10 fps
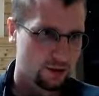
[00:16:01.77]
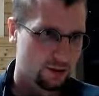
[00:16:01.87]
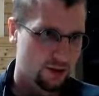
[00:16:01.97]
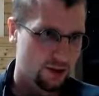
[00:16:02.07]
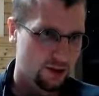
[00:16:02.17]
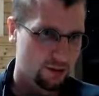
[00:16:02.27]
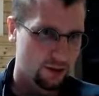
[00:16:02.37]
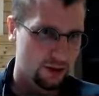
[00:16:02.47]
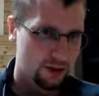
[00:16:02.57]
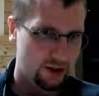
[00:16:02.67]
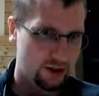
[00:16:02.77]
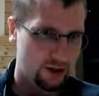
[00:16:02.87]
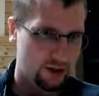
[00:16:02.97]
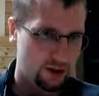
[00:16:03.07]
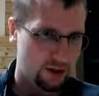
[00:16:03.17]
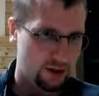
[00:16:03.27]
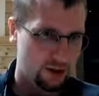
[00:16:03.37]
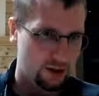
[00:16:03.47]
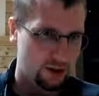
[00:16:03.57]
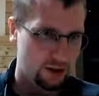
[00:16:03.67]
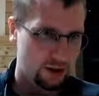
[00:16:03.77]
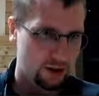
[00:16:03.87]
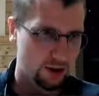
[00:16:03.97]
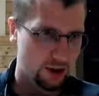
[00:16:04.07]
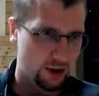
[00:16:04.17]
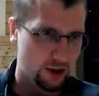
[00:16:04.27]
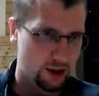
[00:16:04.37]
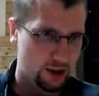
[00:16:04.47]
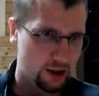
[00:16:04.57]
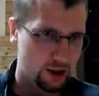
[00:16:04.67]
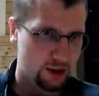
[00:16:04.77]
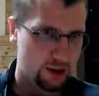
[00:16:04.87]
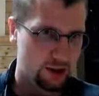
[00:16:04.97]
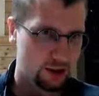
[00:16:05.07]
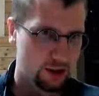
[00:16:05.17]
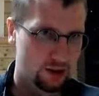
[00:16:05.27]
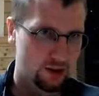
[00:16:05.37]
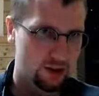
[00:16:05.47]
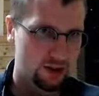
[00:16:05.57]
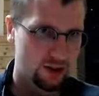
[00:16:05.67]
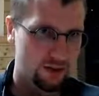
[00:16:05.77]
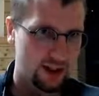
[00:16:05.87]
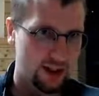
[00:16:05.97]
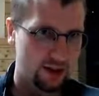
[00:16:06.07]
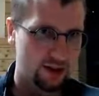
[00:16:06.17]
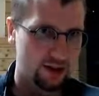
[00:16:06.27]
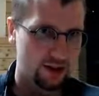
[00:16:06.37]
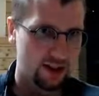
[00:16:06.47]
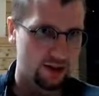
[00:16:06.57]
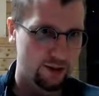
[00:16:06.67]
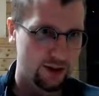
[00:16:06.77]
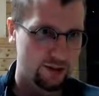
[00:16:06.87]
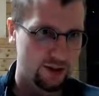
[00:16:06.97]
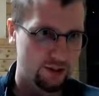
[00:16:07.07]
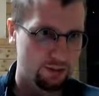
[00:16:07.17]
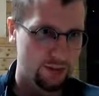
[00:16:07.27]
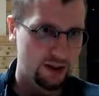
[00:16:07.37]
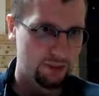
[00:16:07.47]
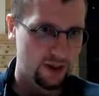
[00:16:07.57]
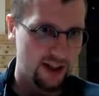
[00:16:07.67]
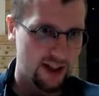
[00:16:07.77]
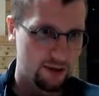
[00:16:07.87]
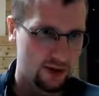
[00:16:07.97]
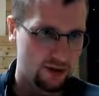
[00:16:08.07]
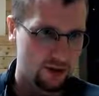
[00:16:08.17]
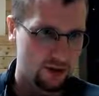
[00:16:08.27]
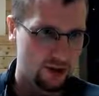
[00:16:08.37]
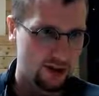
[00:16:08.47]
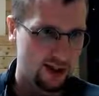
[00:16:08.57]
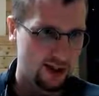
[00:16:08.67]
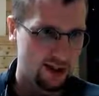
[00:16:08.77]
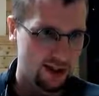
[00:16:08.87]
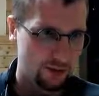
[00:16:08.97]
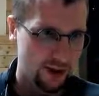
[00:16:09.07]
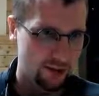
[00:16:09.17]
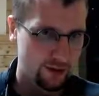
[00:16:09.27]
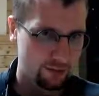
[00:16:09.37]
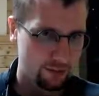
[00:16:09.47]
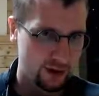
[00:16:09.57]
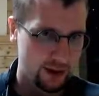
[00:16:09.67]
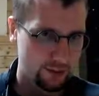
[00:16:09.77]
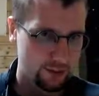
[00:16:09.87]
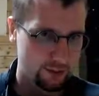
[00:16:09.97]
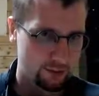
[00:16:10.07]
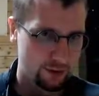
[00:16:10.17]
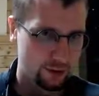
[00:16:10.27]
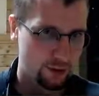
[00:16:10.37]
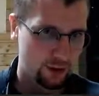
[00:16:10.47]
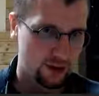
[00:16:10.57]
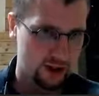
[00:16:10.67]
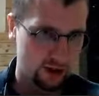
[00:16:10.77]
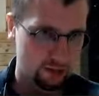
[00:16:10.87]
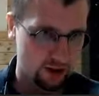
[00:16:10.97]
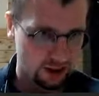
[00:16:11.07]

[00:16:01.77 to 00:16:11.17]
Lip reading: This is pretty... This stuff is like getting rid of the beam types, such as like ID and whatever, and putting them in pure types.